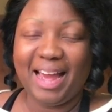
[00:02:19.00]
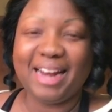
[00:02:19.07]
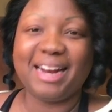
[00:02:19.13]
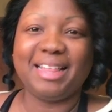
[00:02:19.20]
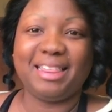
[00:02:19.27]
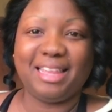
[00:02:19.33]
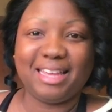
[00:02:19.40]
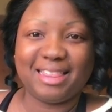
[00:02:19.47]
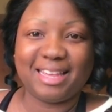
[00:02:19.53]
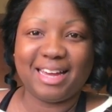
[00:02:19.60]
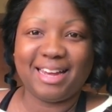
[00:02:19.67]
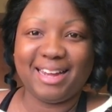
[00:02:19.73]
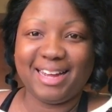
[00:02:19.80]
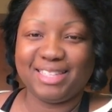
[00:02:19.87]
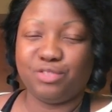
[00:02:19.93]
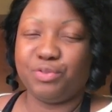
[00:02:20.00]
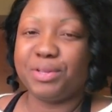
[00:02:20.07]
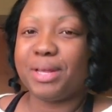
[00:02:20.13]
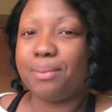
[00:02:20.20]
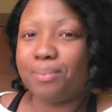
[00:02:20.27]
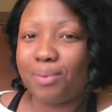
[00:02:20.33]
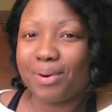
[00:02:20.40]
And I think that it's
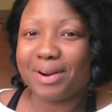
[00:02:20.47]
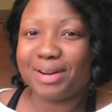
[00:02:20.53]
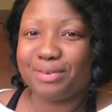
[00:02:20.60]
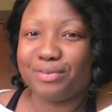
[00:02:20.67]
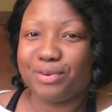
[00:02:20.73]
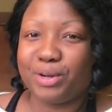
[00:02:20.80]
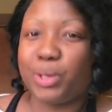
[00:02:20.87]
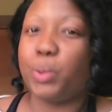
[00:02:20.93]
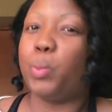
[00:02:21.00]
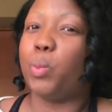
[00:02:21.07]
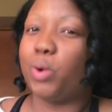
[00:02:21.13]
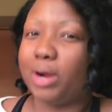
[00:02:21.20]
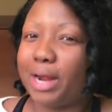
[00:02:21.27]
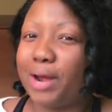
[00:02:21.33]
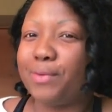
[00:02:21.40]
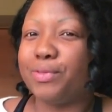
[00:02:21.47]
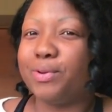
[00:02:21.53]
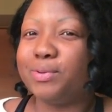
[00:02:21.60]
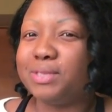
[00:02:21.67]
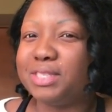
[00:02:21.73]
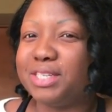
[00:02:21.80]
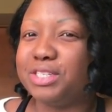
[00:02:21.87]
really important for you to work out
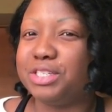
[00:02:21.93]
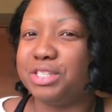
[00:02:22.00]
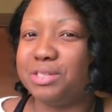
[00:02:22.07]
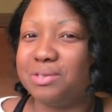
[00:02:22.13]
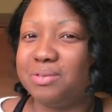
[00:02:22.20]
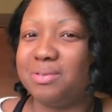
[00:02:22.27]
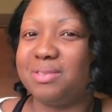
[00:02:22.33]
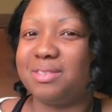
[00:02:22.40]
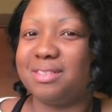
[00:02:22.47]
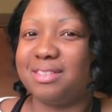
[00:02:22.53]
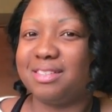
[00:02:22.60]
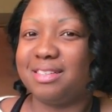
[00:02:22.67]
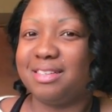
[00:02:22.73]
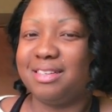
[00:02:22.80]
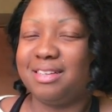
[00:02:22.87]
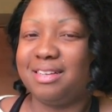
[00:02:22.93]
those issues